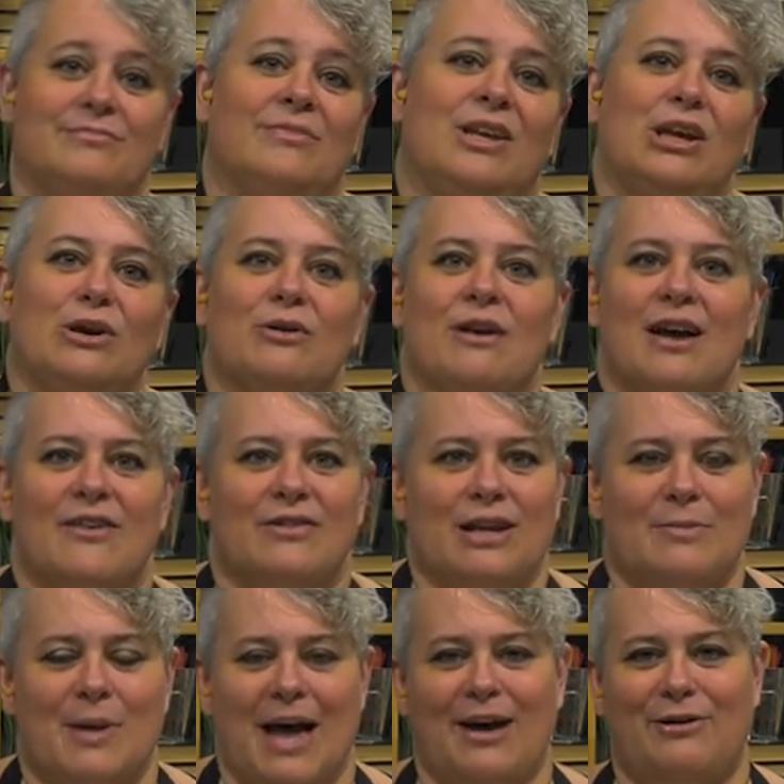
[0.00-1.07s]
you don't have
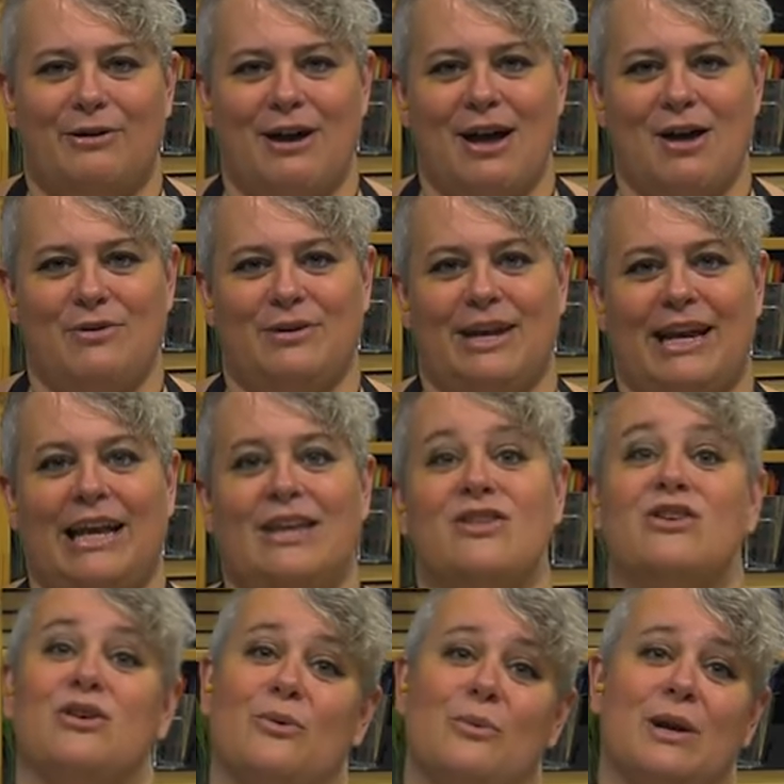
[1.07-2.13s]
any background, and
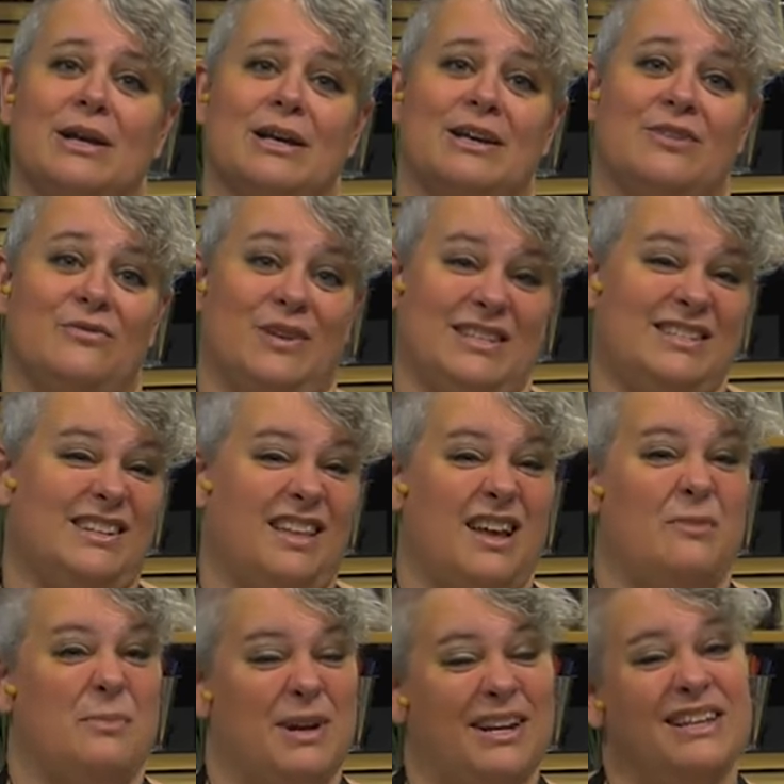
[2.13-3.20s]
you don't want to invest a lot
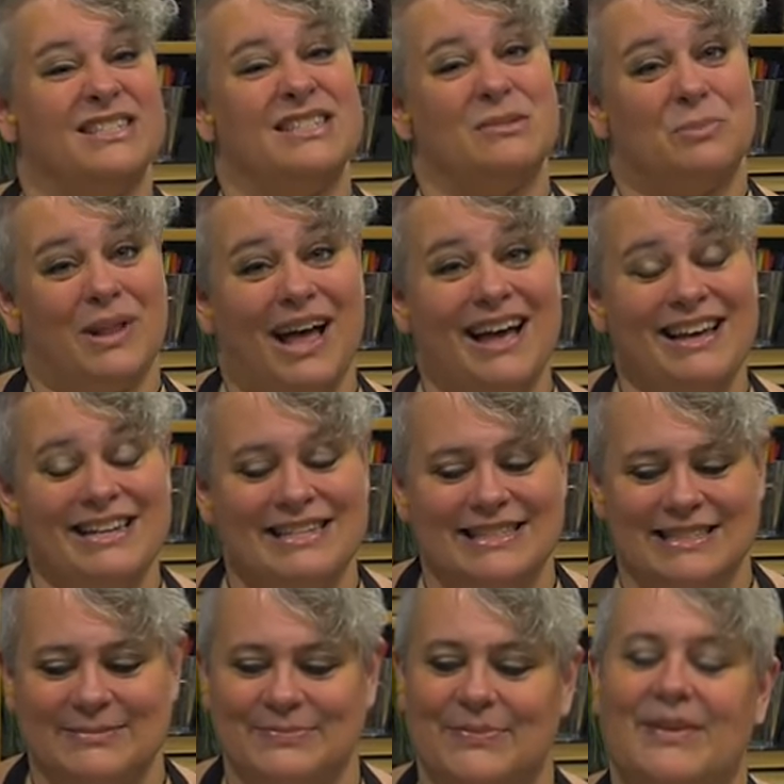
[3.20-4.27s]
of money in
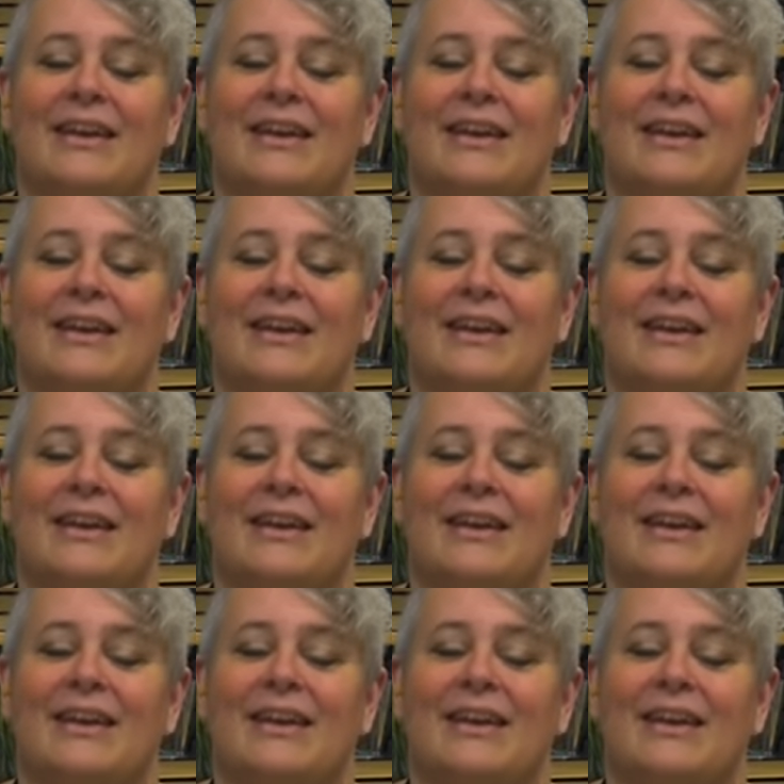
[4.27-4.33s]
supplies,